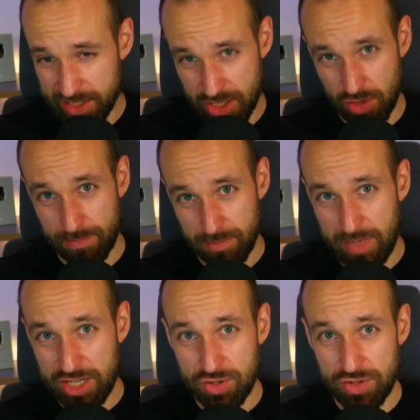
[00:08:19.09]
So
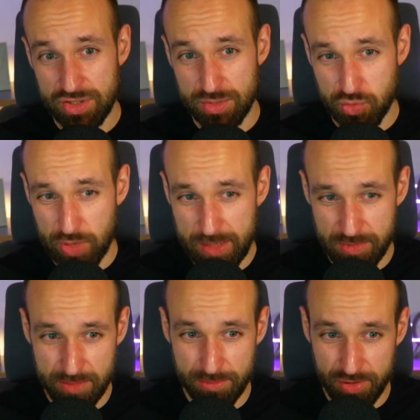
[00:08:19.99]
make sure you subscribe
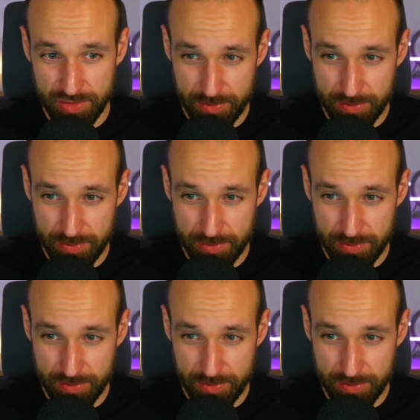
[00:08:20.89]
in both